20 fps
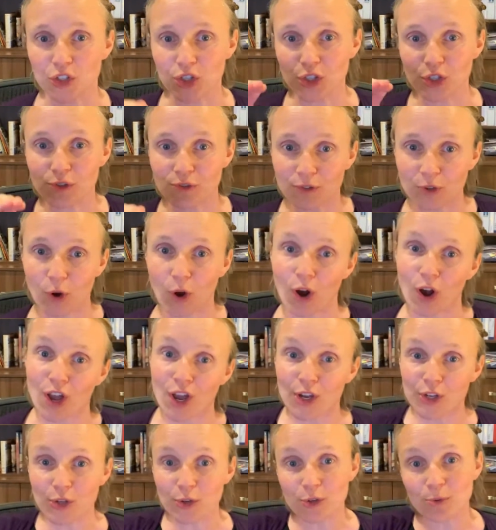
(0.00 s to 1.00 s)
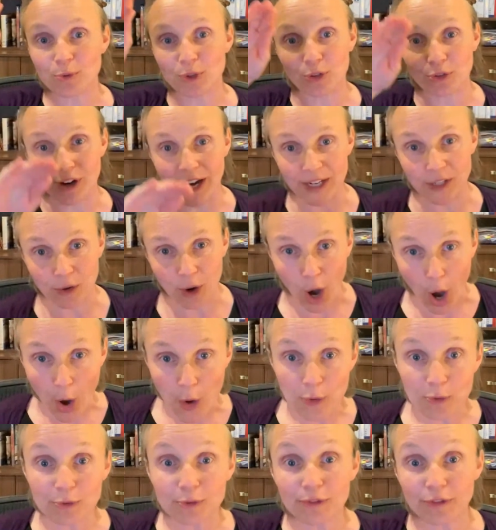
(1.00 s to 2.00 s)
So you create your
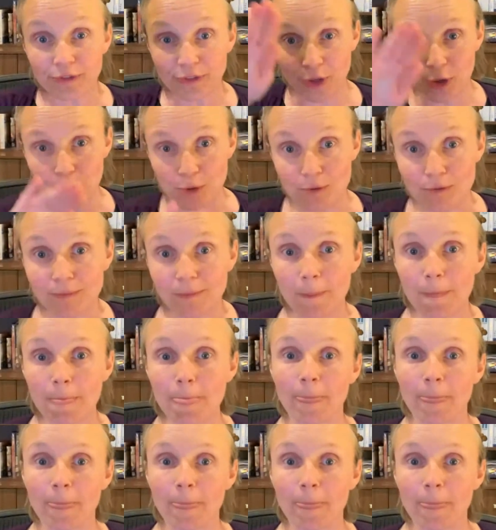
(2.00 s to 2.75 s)
own fuel,